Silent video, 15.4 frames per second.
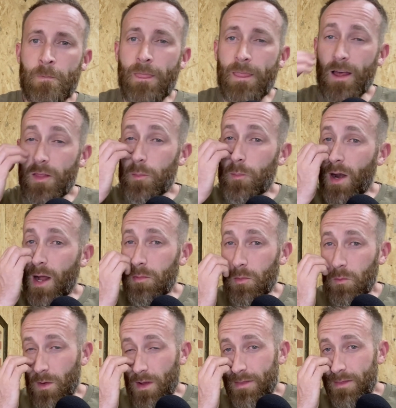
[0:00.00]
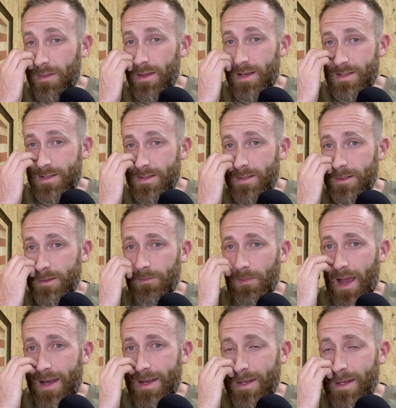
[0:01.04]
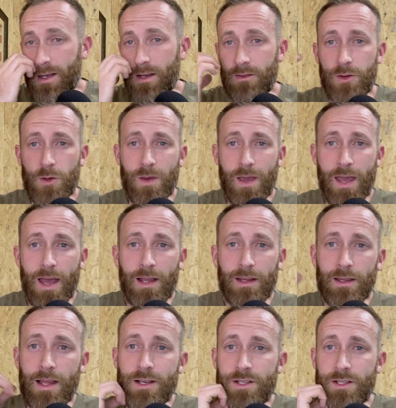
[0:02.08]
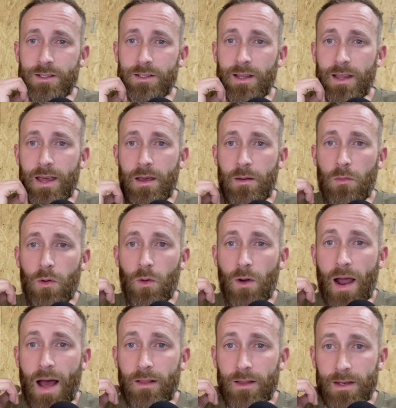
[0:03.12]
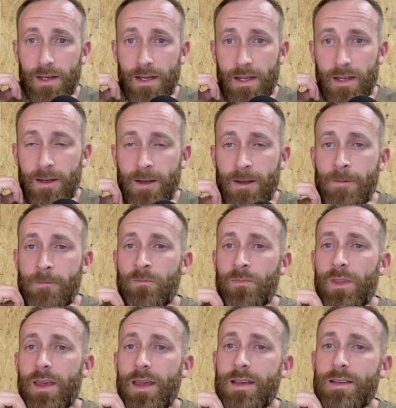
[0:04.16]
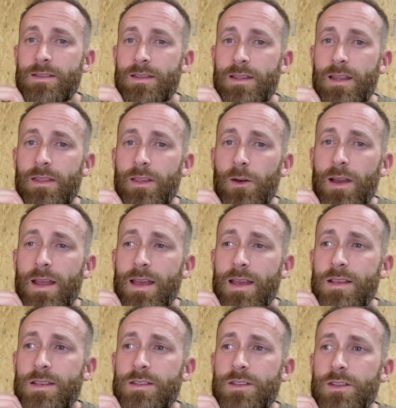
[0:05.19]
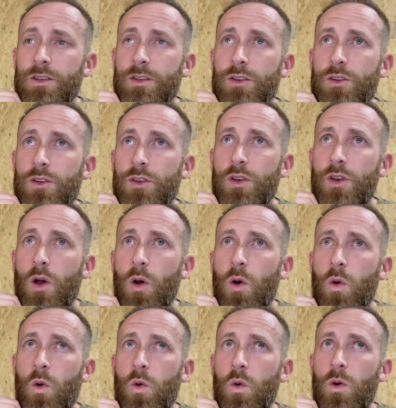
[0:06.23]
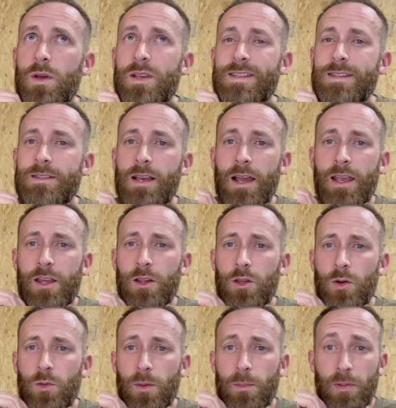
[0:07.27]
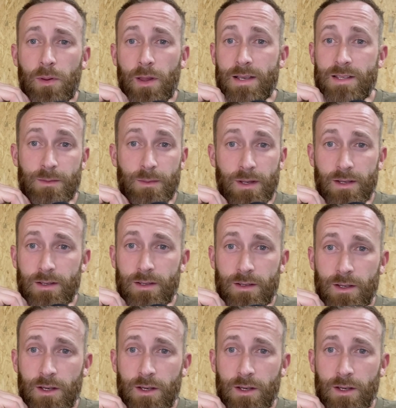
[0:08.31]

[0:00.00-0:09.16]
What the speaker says: Now, the problem with this idea of you can't legislate morality is that there is no secular replacement.